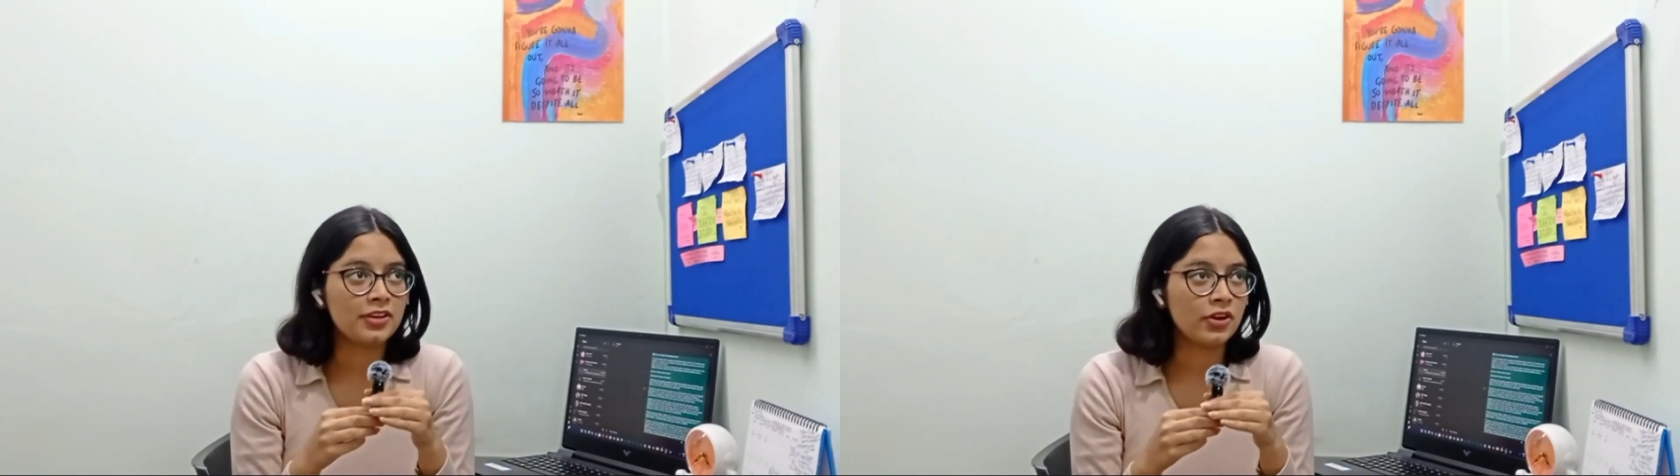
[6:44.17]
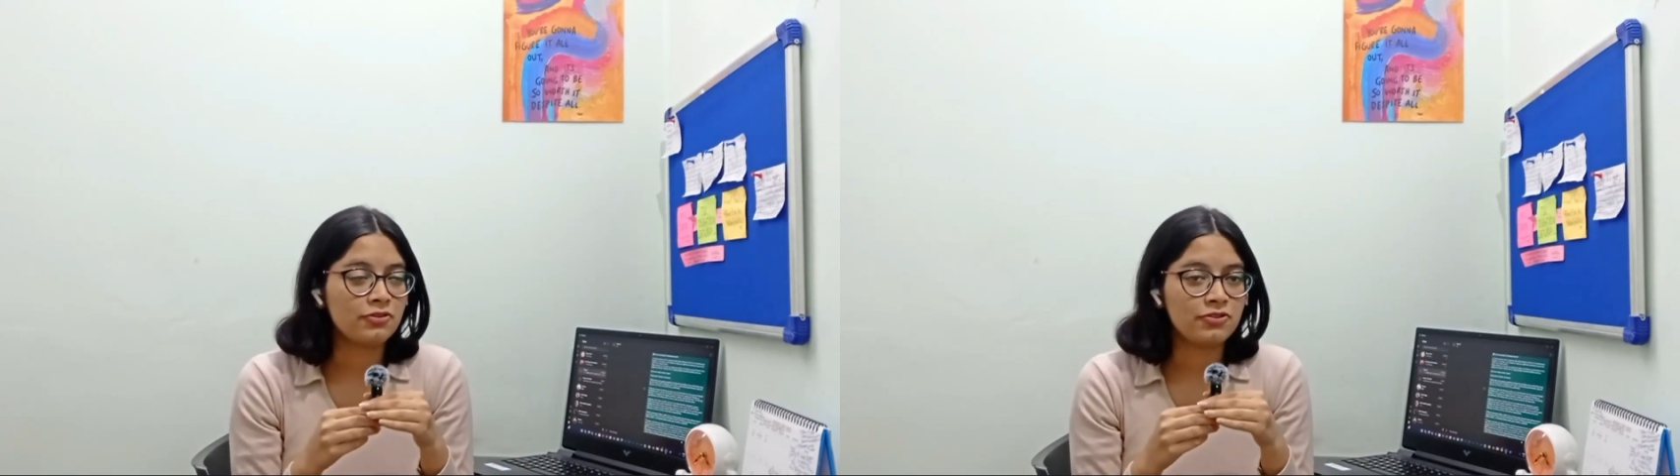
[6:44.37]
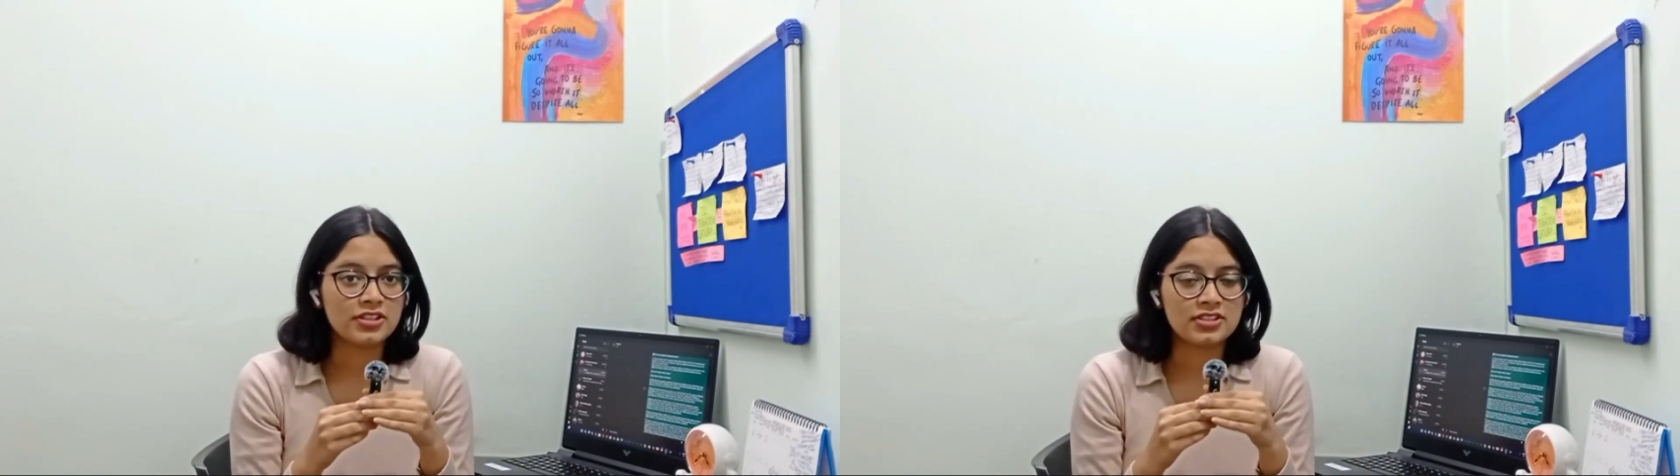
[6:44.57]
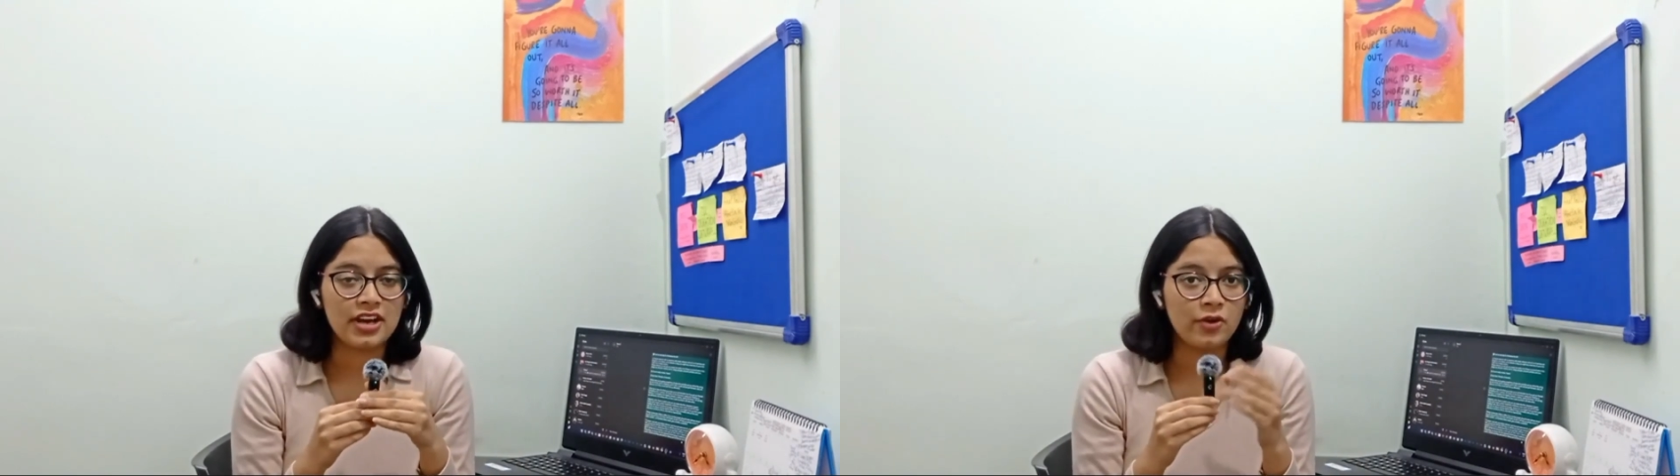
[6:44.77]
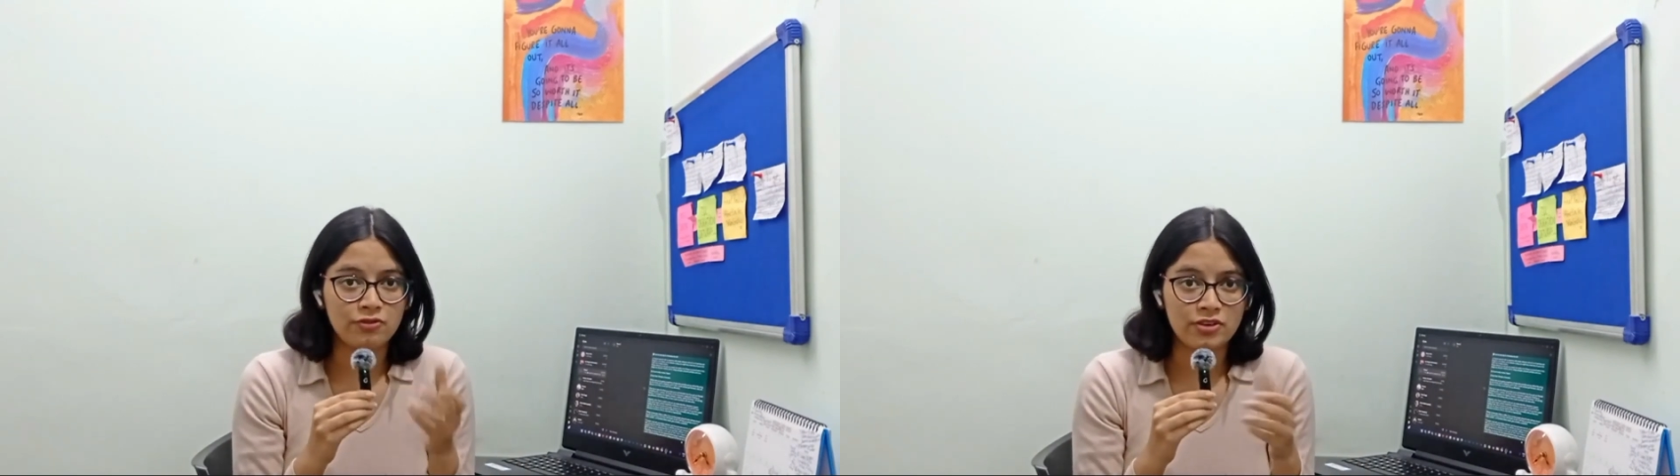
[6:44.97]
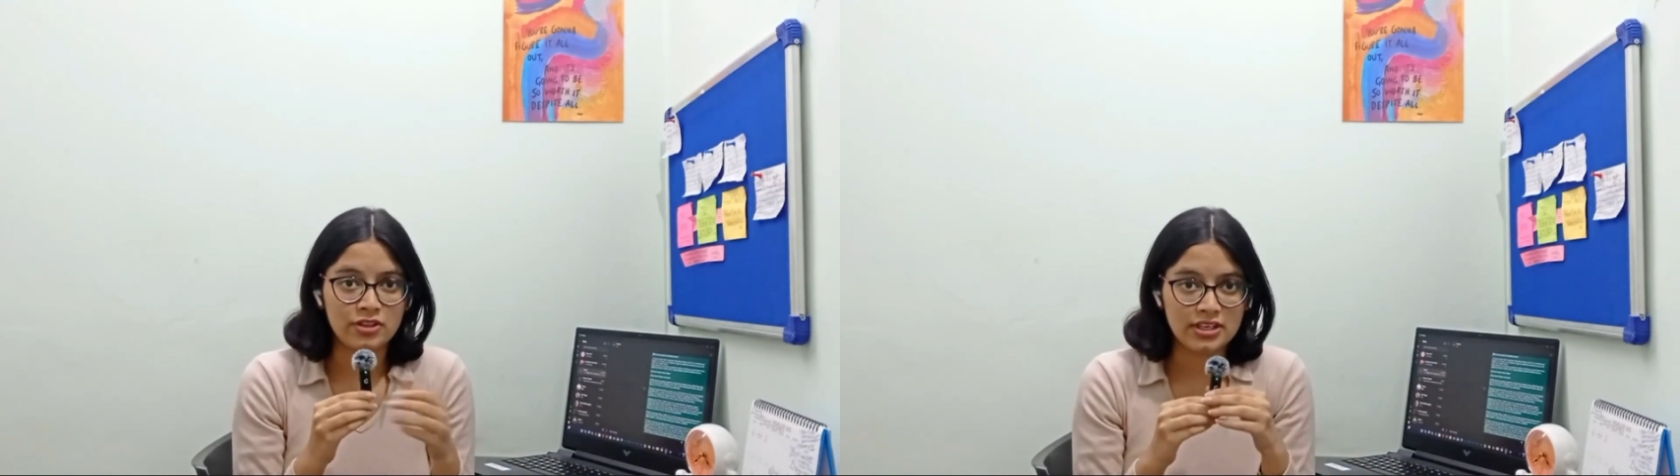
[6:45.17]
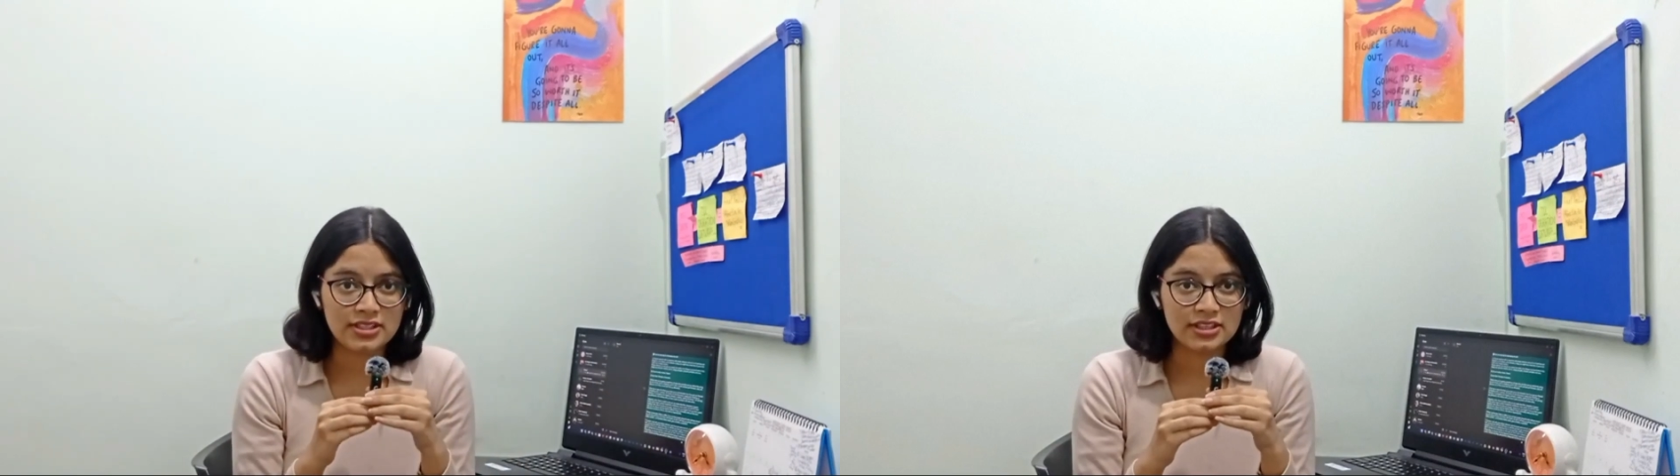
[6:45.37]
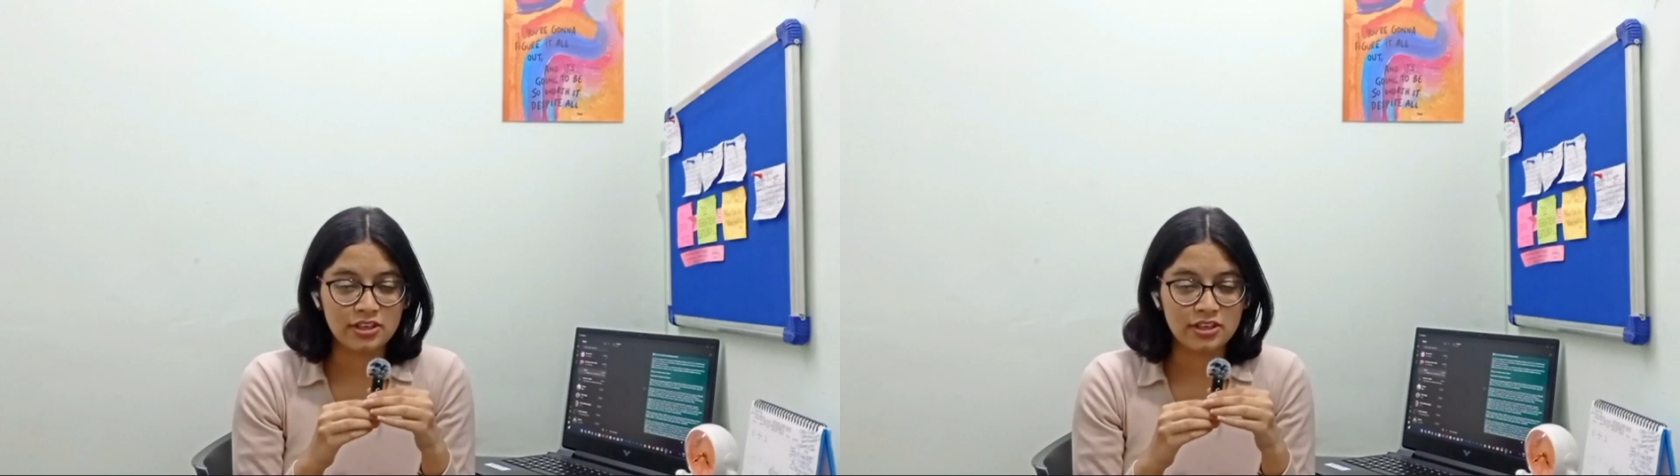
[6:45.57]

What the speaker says: You can first try out different things,